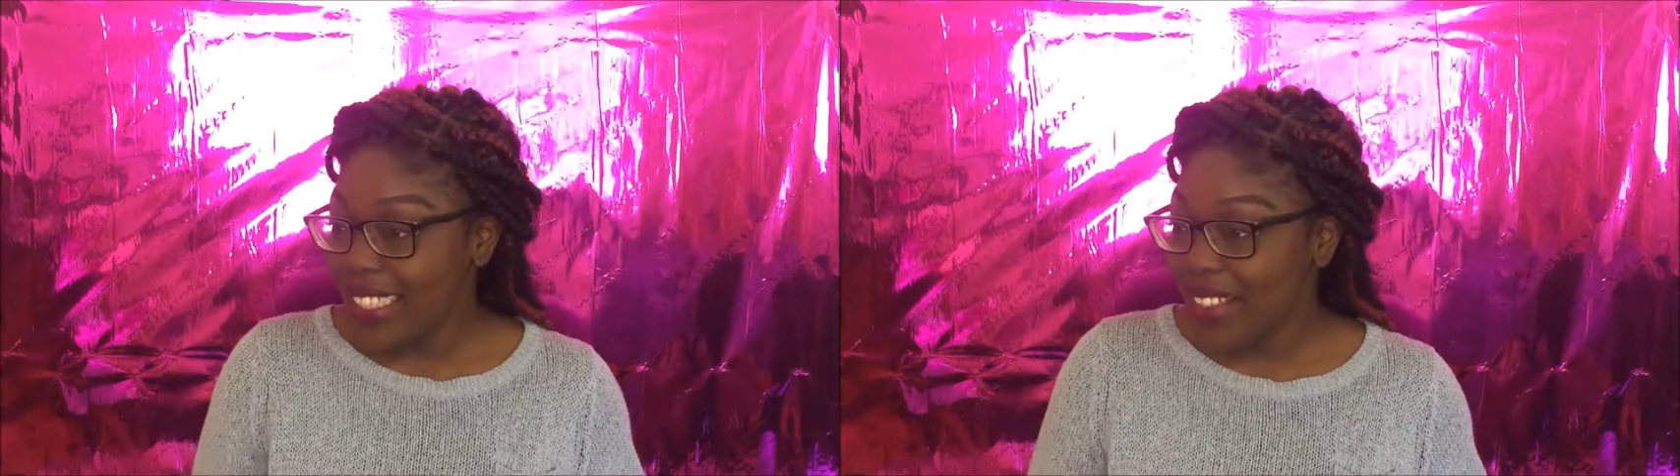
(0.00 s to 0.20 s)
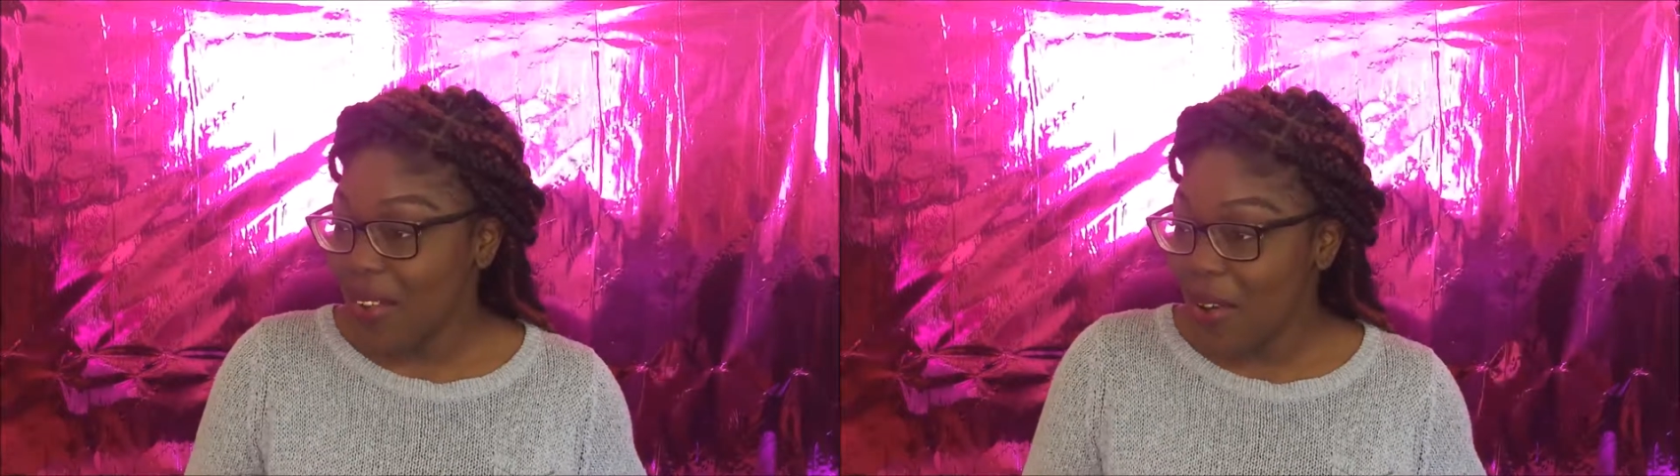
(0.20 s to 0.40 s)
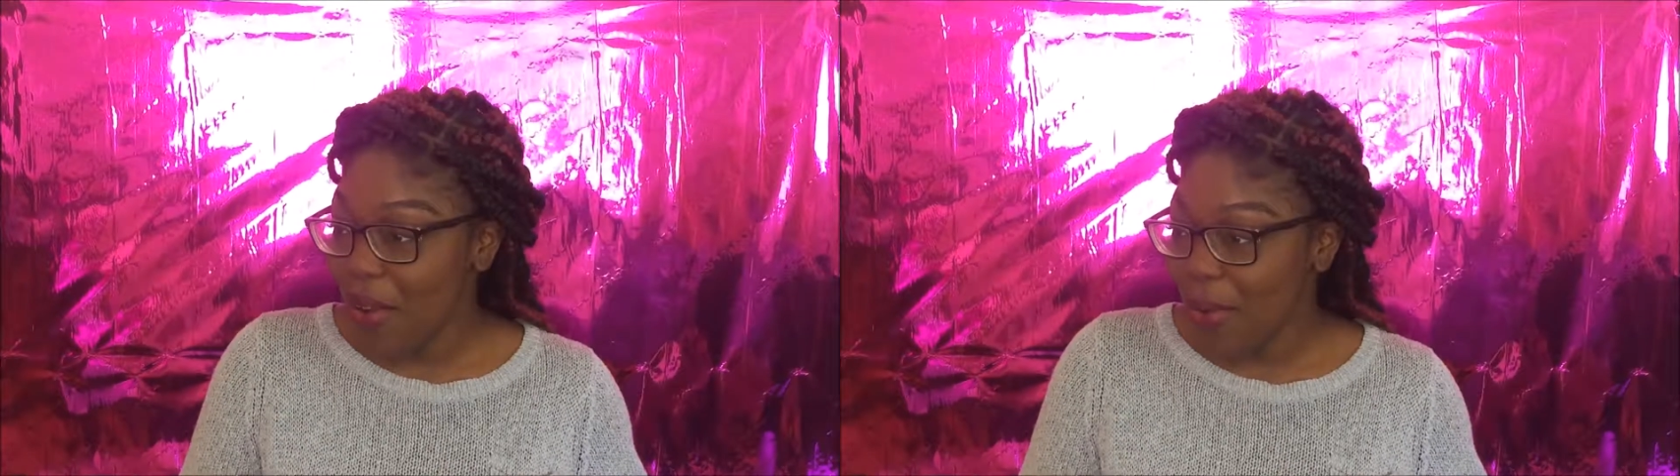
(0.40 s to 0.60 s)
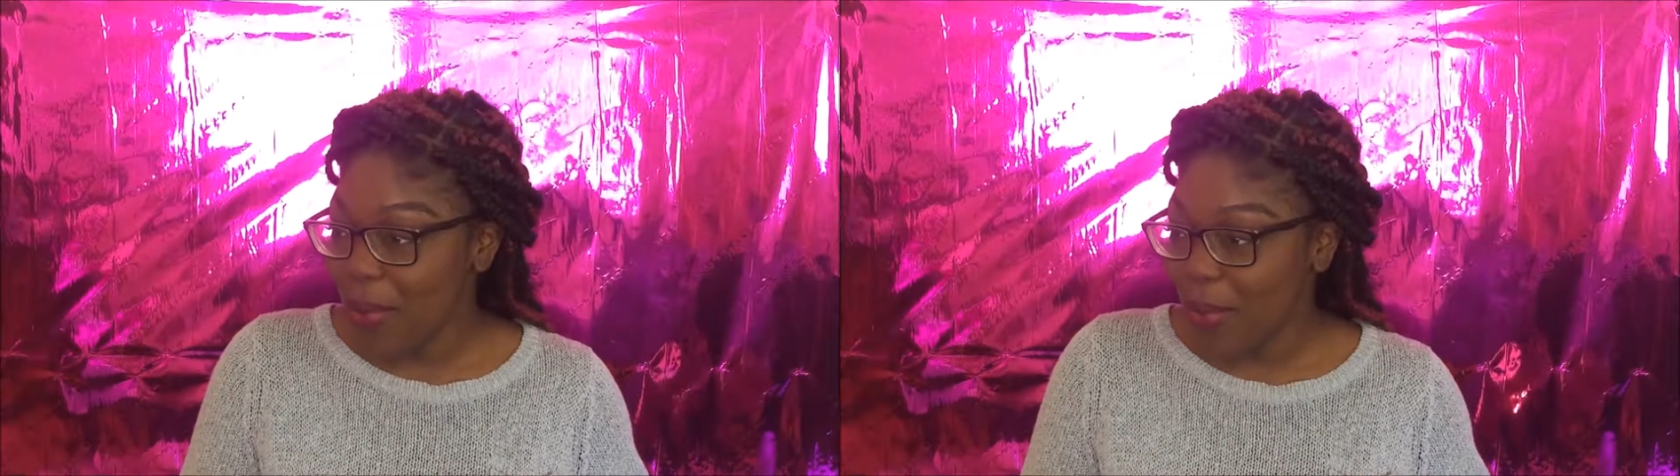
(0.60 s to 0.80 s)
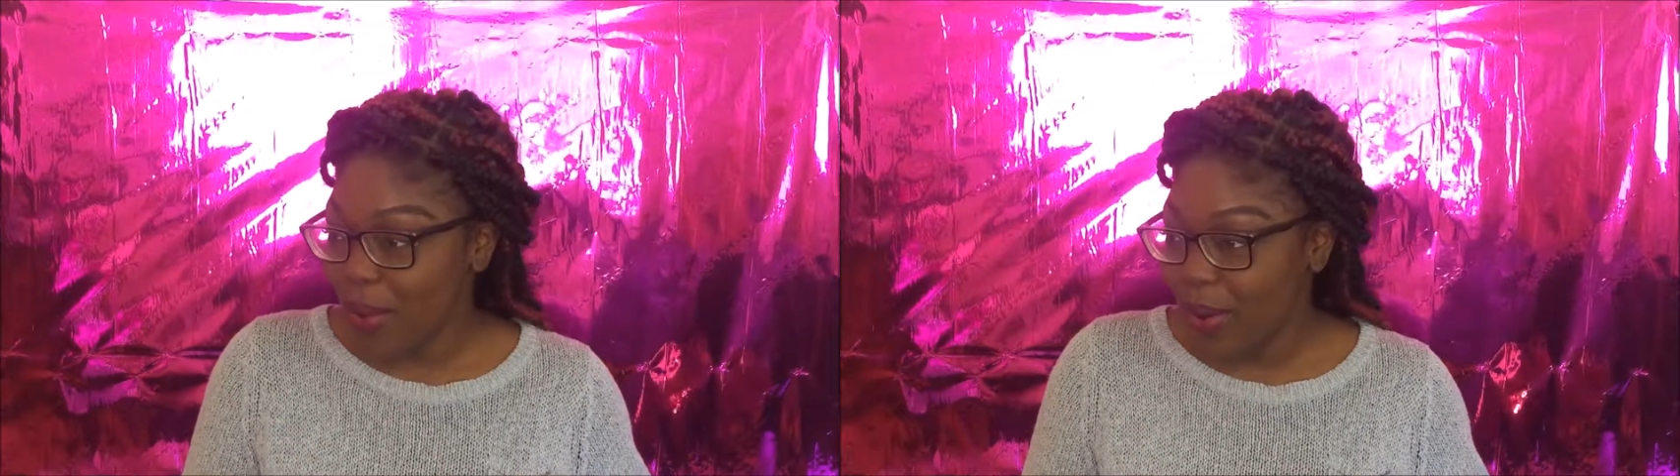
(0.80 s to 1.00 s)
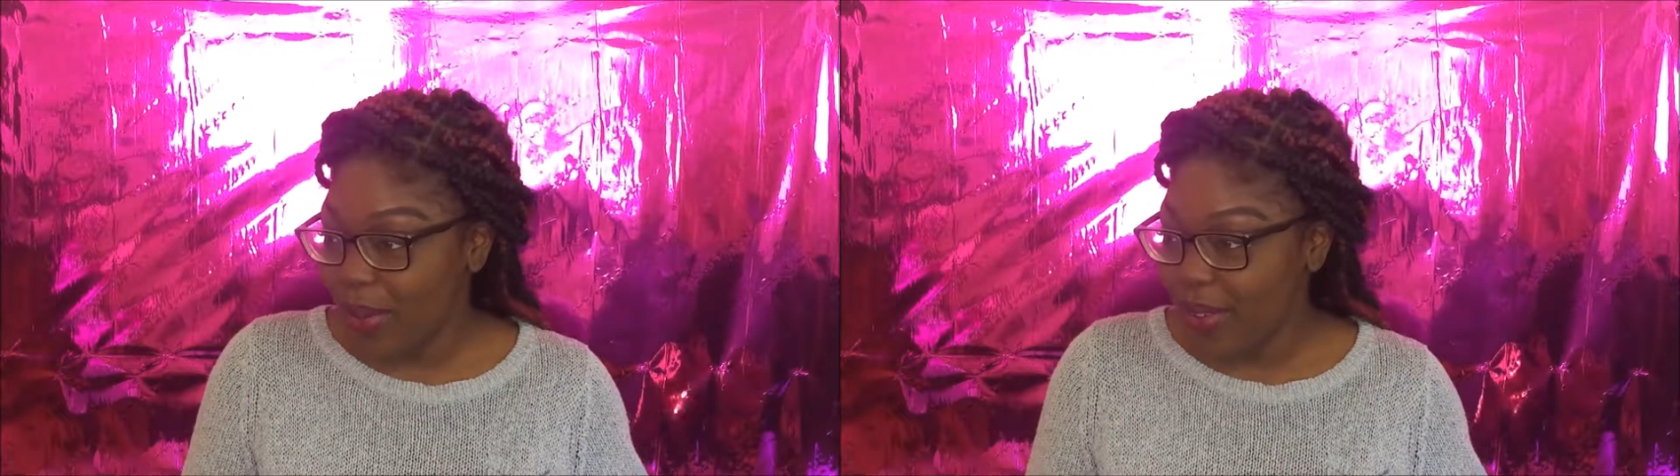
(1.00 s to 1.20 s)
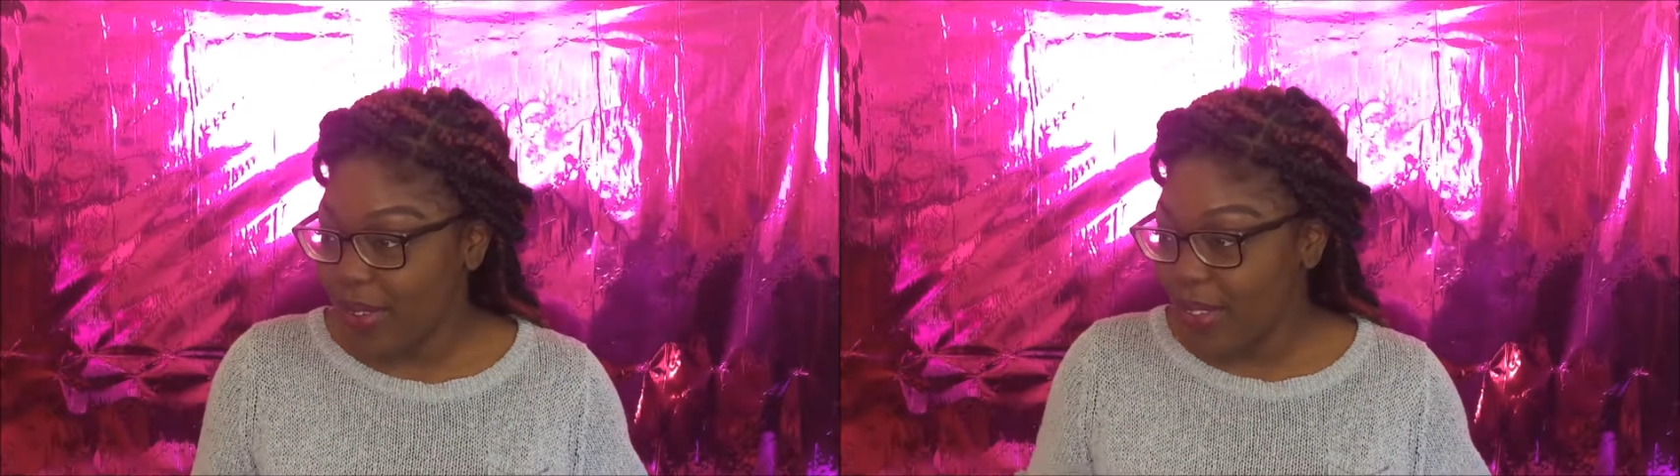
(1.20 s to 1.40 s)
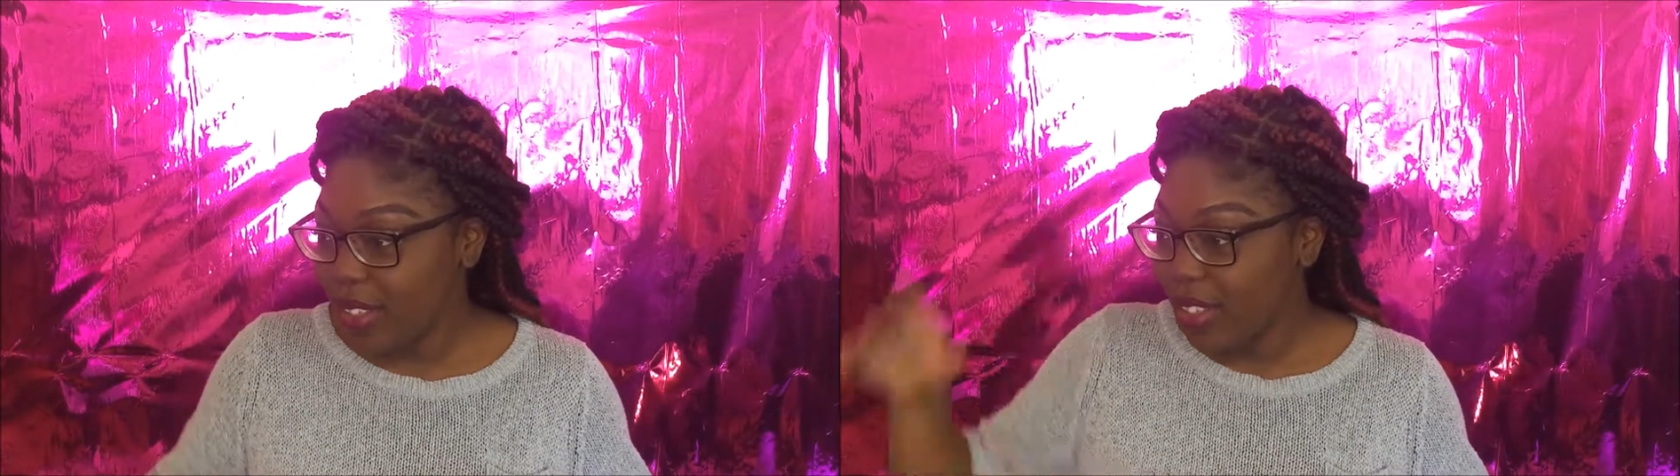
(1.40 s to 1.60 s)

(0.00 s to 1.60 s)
This is horrible.